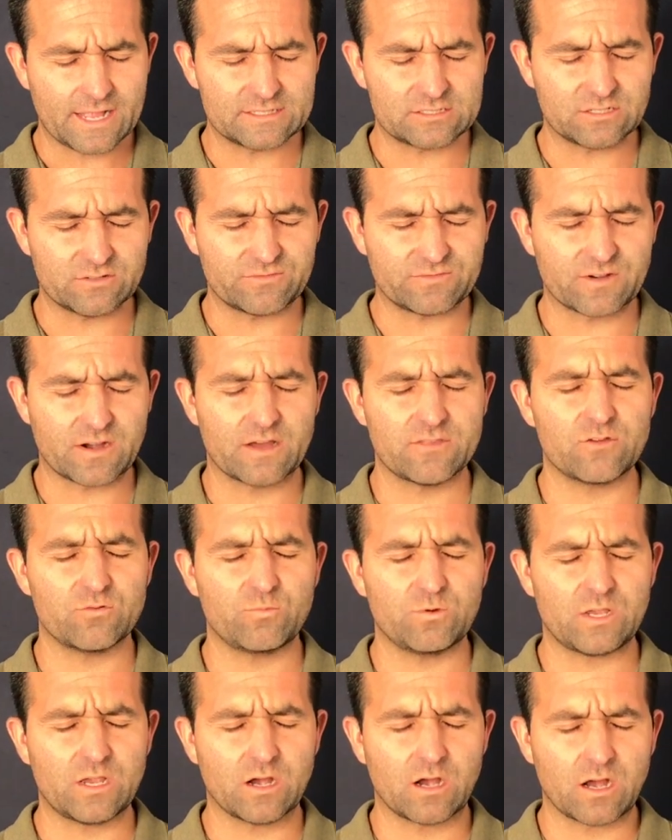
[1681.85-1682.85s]
And so, Father,
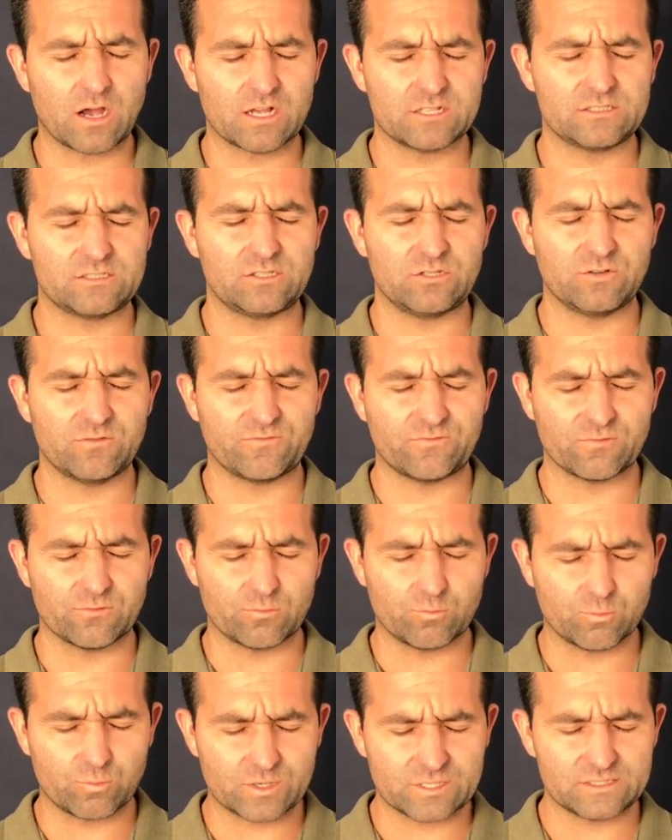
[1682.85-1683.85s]
we ask you for
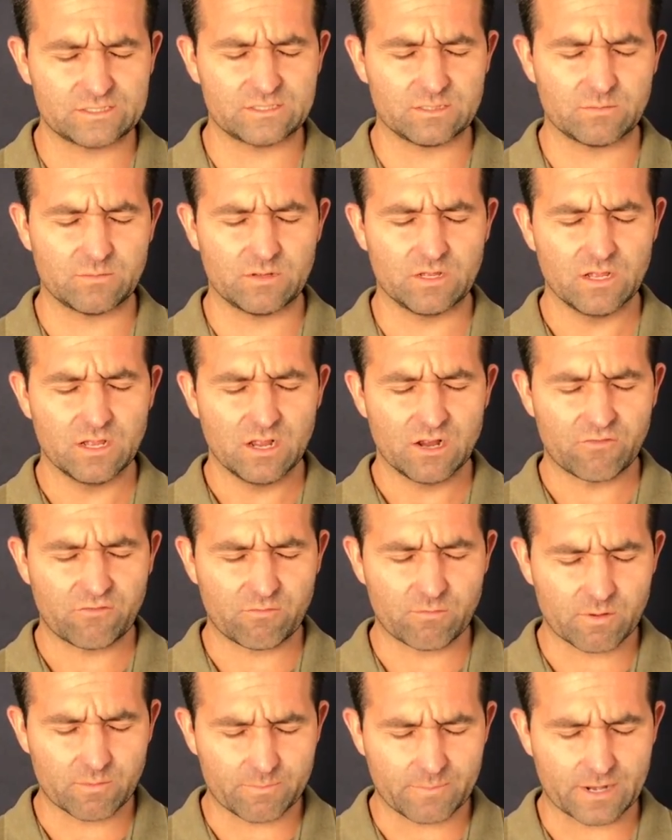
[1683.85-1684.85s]
wisdom
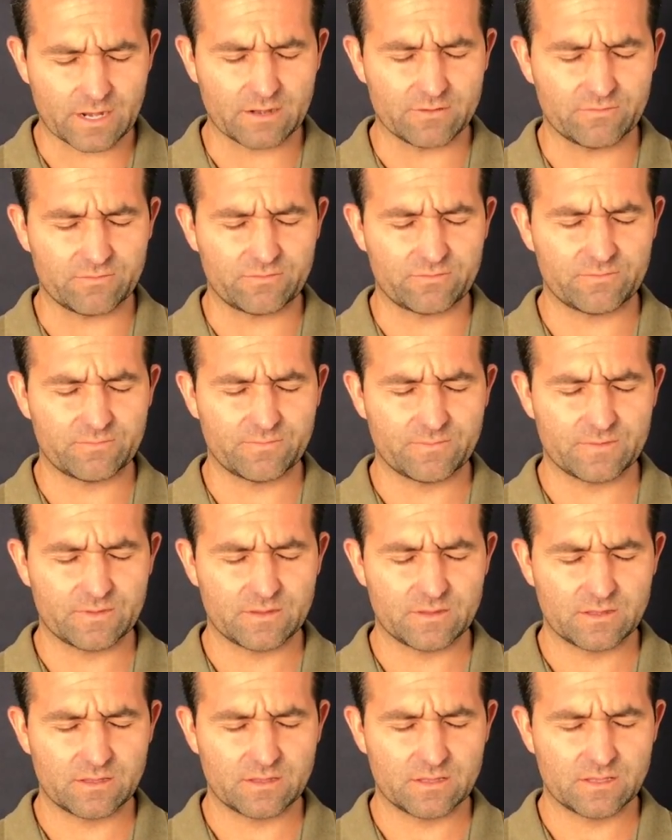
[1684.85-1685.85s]
from above,
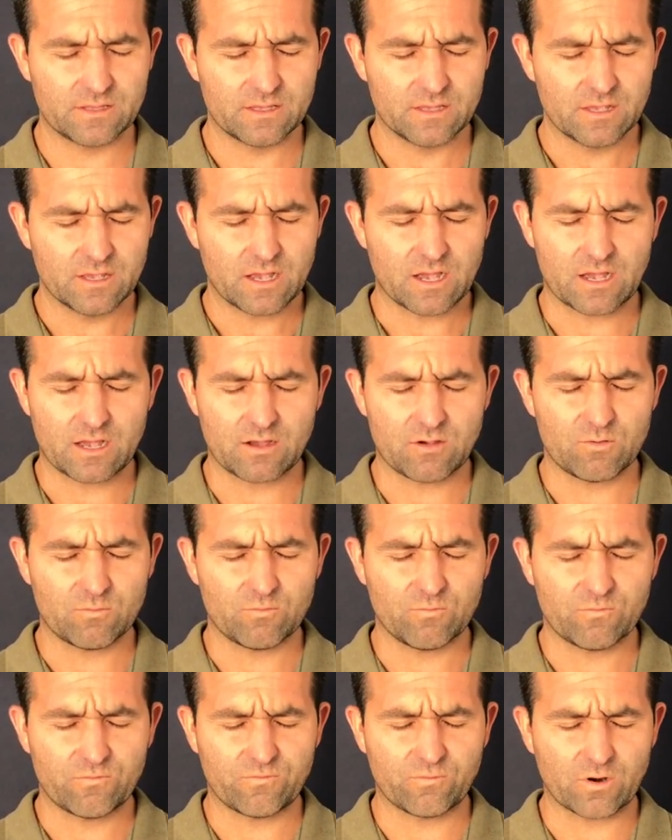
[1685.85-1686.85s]

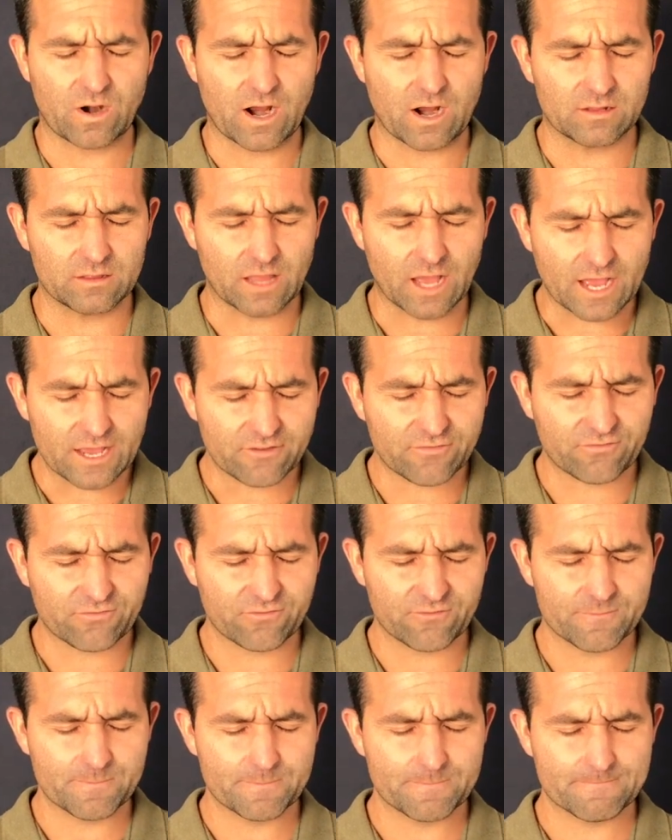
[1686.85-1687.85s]
for our
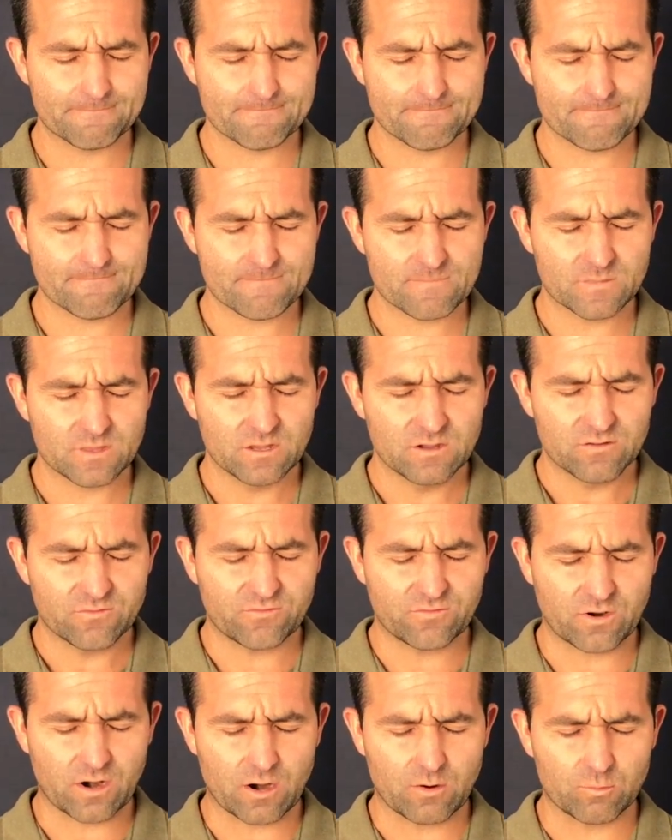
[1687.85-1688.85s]
life,
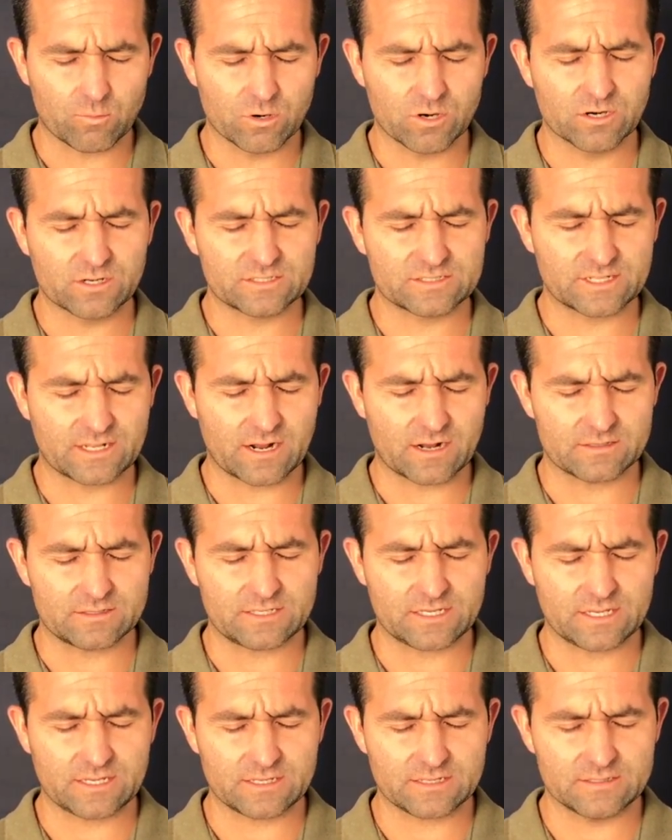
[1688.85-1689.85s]
for our works and our
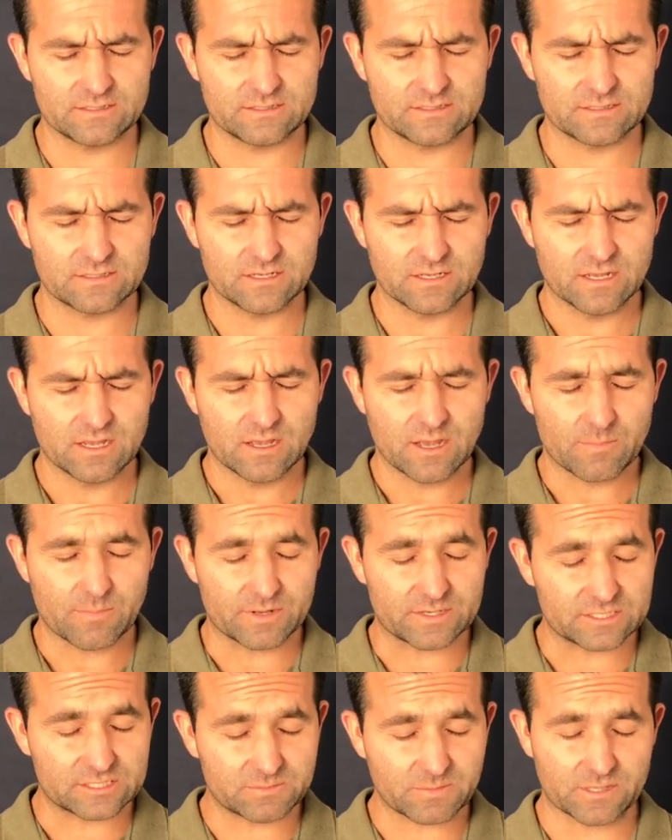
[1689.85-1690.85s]
deeds,
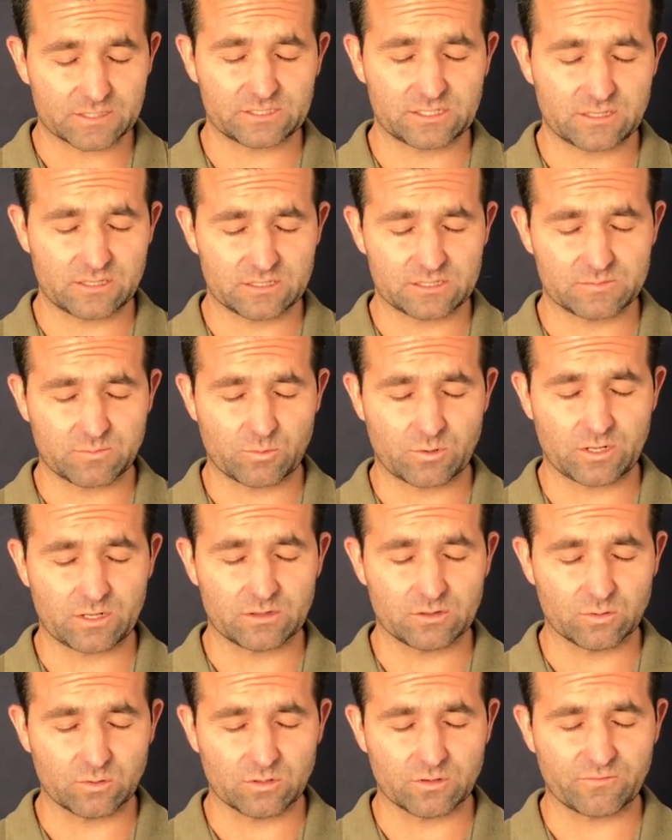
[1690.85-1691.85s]
but especially this
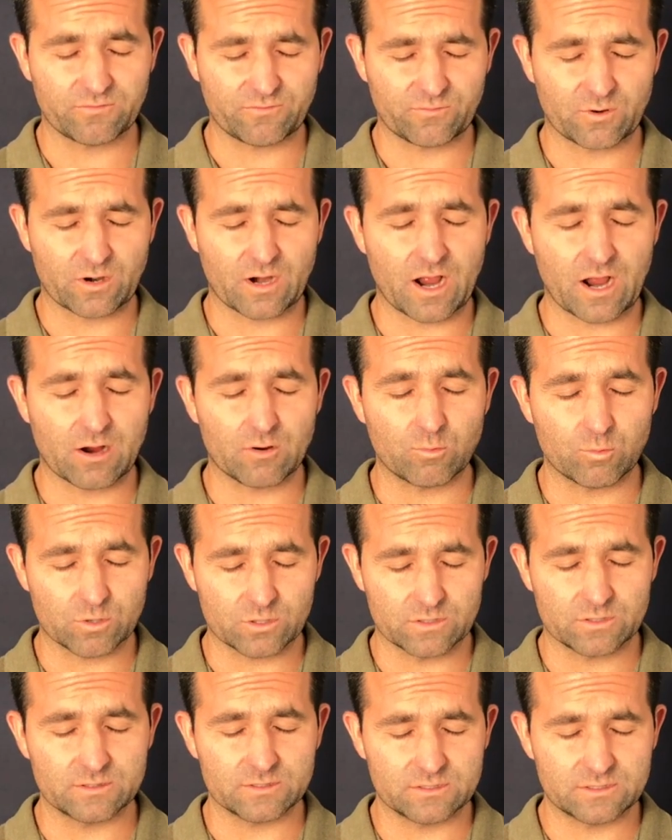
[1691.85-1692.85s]
morning, Lord, for our
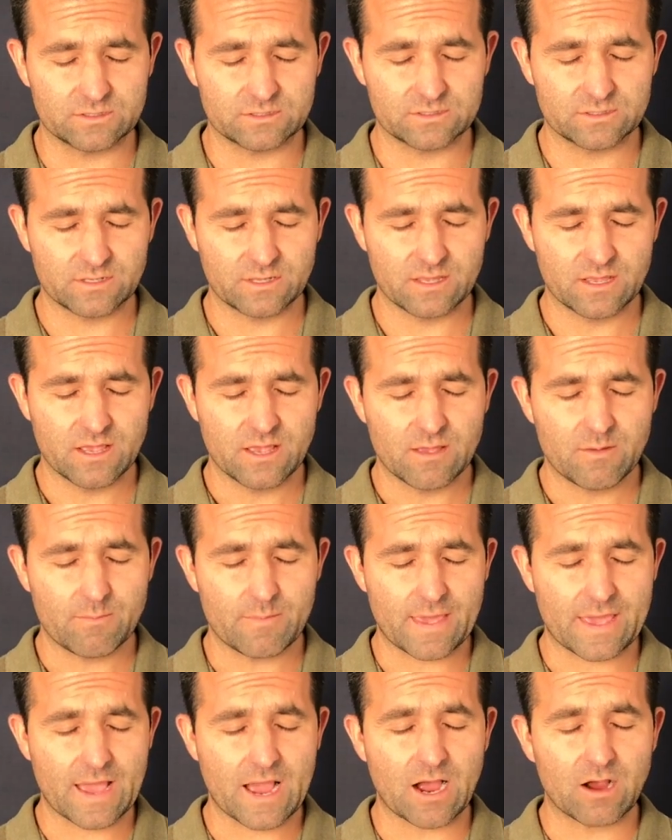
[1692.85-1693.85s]
words.
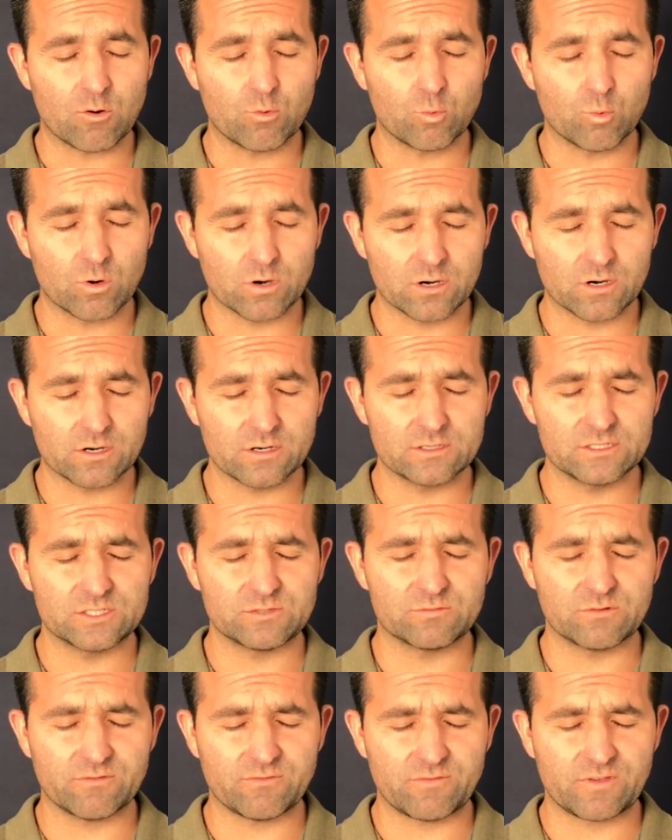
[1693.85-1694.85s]
May our words
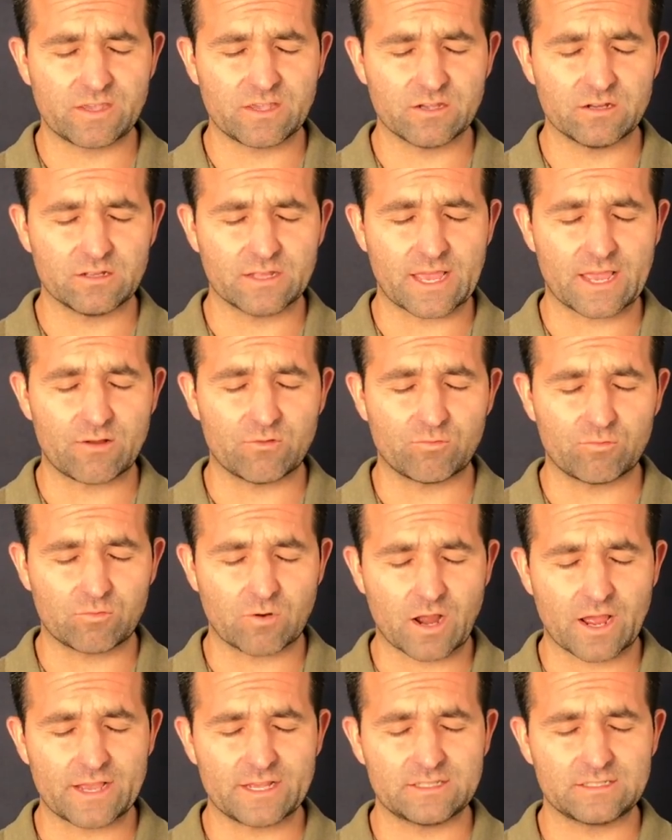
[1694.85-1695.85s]
reveal a
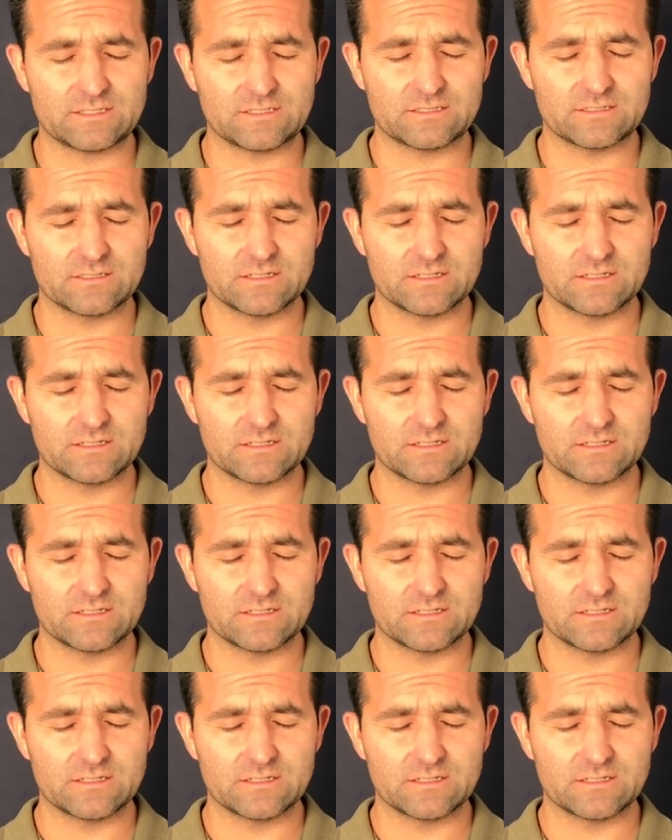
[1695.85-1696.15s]
right